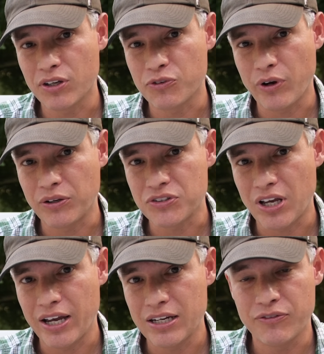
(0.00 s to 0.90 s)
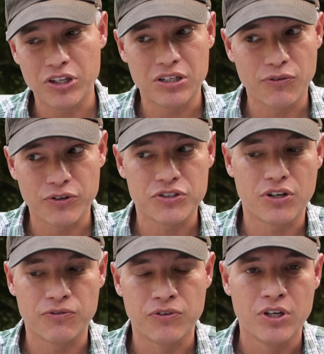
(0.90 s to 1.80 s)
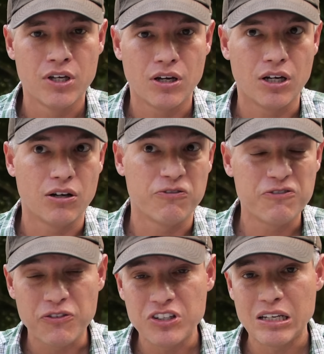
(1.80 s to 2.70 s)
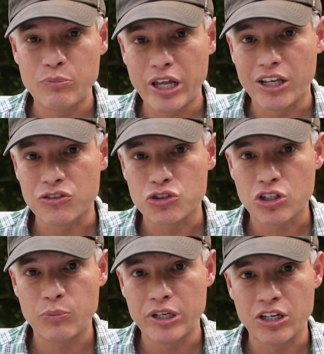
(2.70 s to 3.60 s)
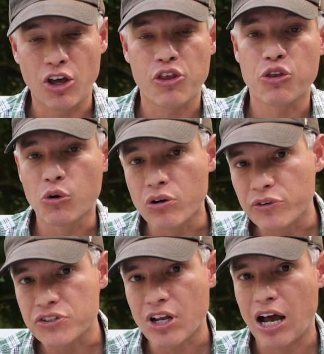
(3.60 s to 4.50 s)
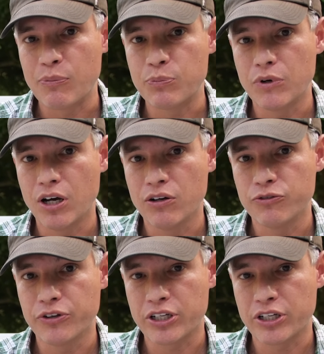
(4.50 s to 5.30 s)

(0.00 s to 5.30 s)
If you're outside, even the difference of uh, 15 minutes can mean a third of a stop of